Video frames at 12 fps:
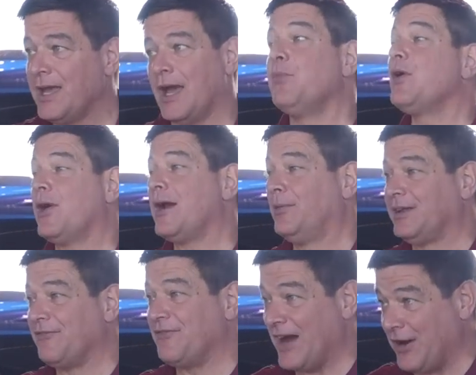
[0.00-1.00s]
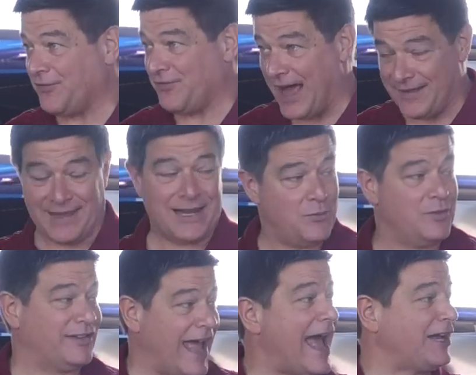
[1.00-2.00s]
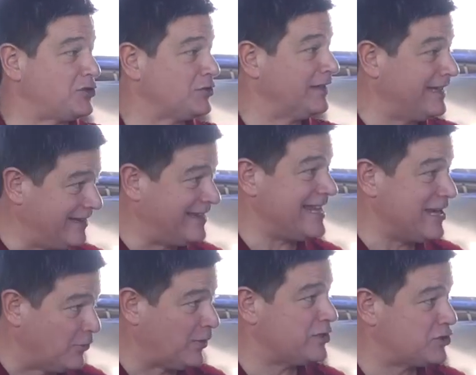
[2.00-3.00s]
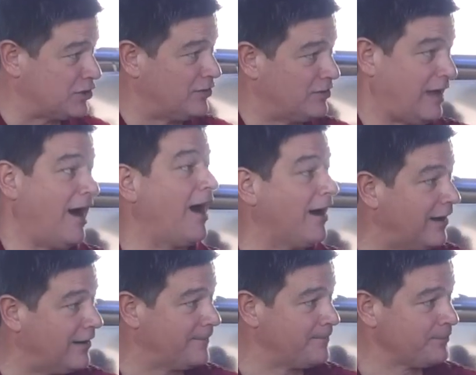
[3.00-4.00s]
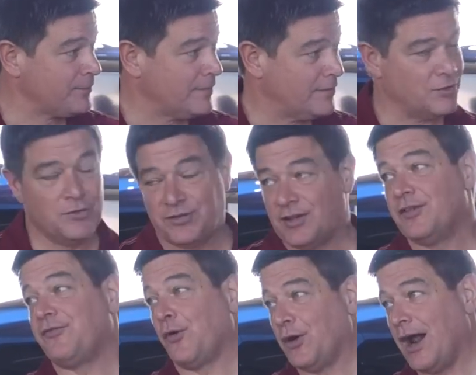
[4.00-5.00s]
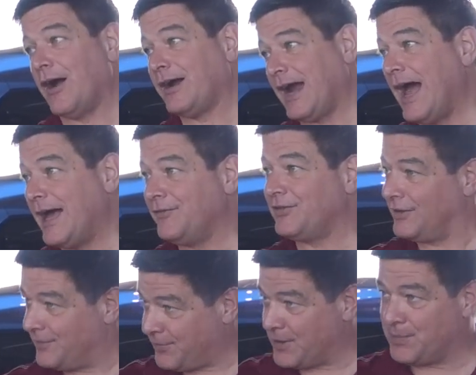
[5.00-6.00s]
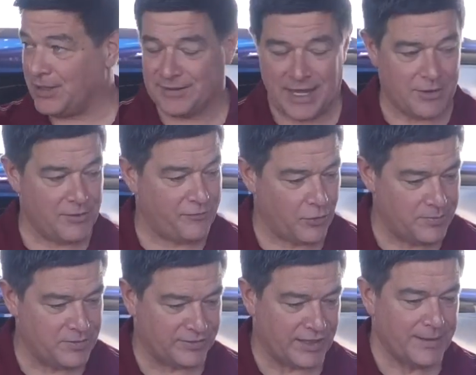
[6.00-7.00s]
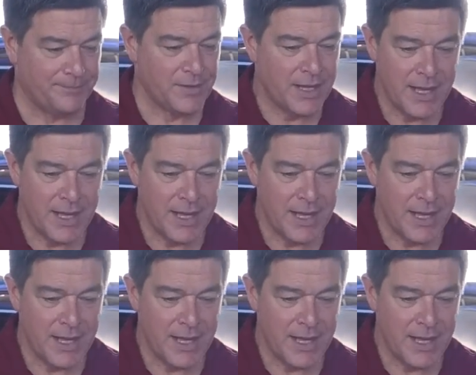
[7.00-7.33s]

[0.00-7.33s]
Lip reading: and we were able to verify that it was actually the original car using the Ford archives and the people at the Henry Ford Museum.